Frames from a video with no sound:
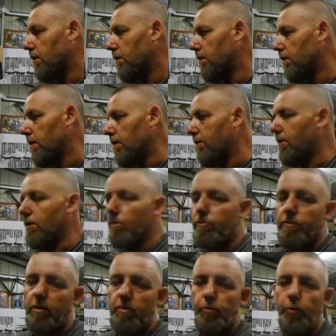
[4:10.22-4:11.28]
Yeah, things
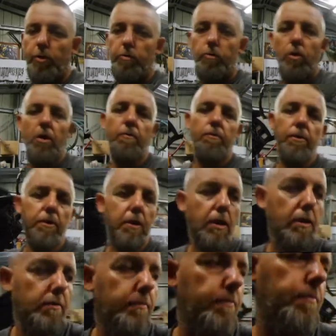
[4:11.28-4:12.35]
just weren't right with
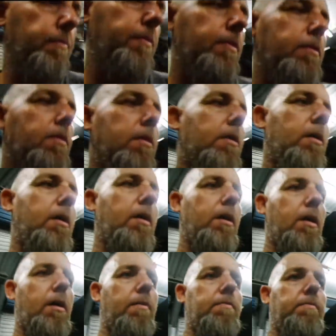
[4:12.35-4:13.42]
that.
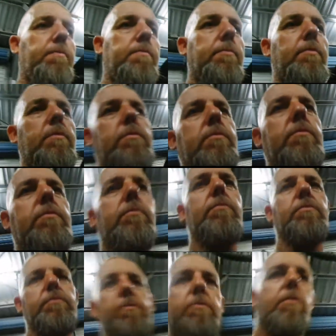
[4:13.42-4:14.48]
I
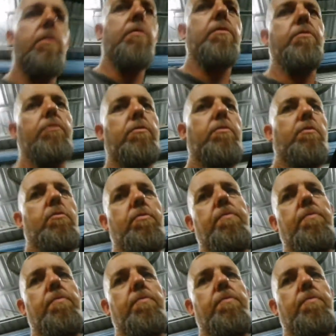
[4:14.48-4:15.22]
thought it was